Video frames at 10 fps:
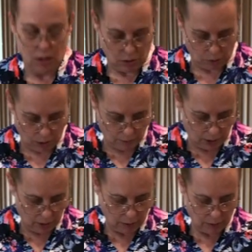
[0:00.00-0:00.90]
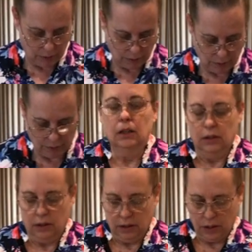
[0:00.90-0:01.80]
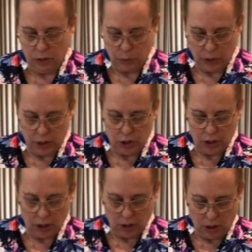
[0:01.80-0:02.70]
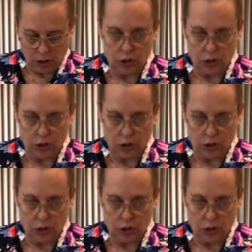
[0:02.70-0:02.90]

gravy. There's my chicken all